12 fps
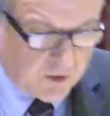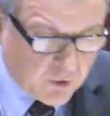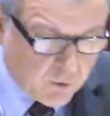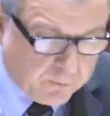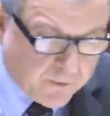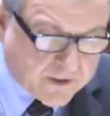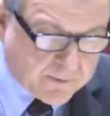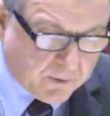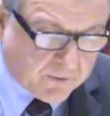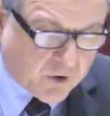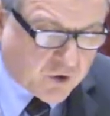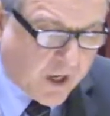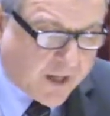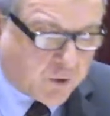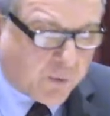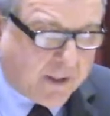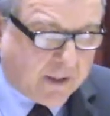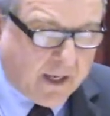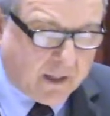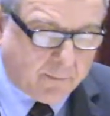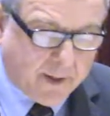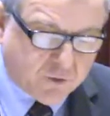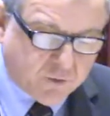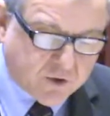the new principal of the Joshua Eaton
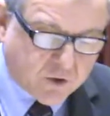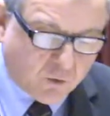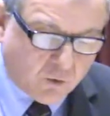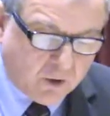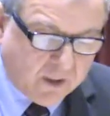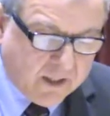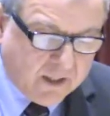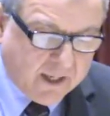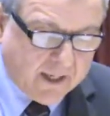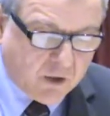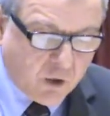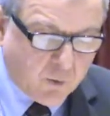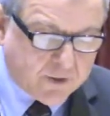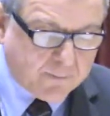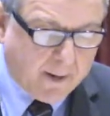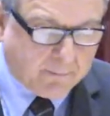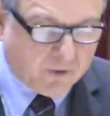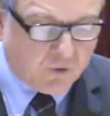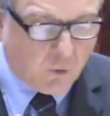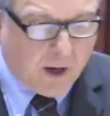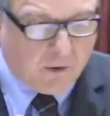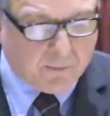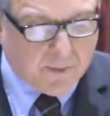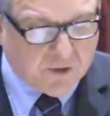Elementary School and newest member to
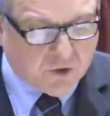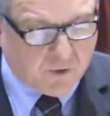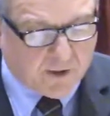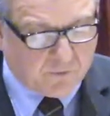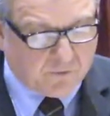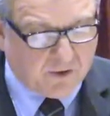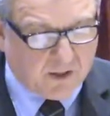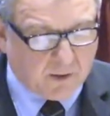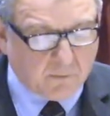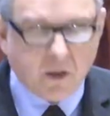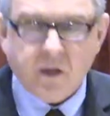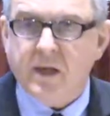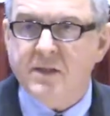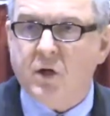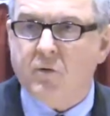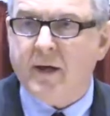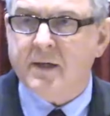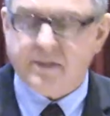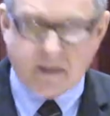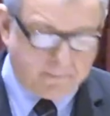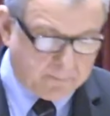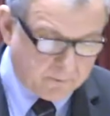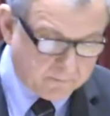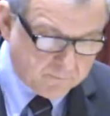our administrative team, is a great
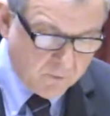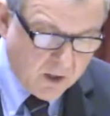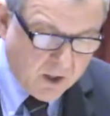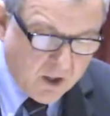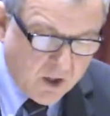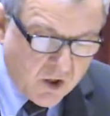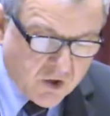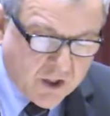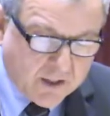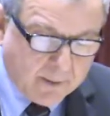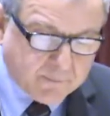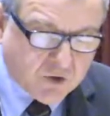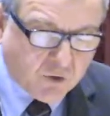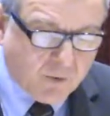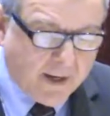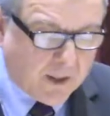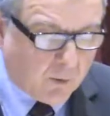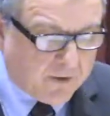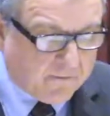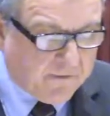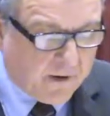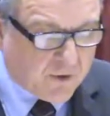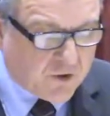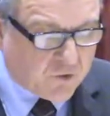example. She comes to Reading with a
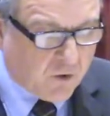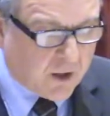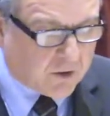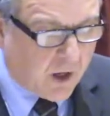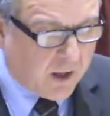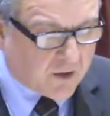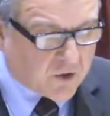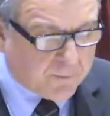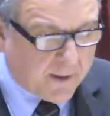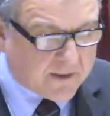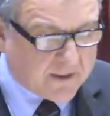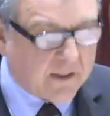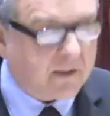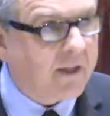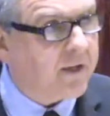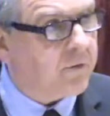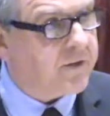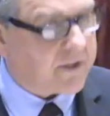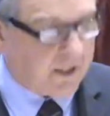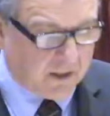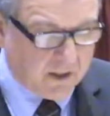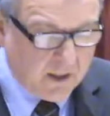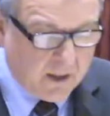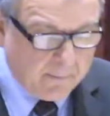very strong knowledge base in literacy,
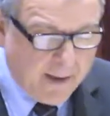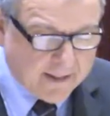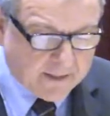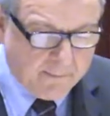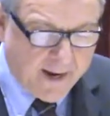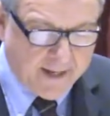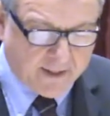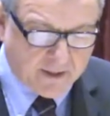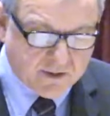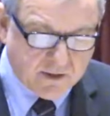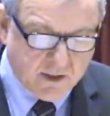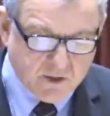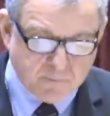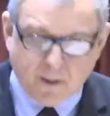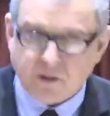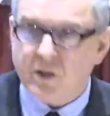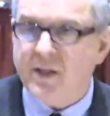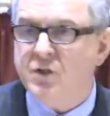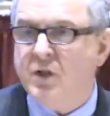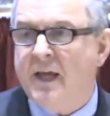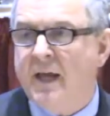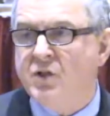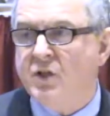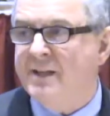mathematics, special
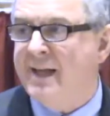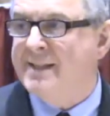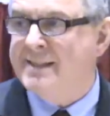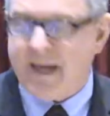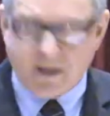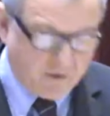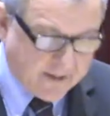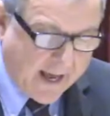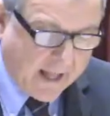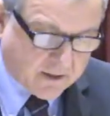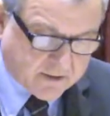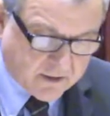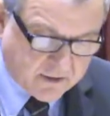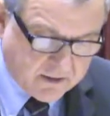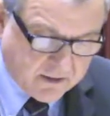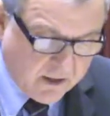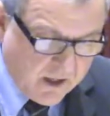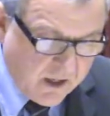education, and data analysis.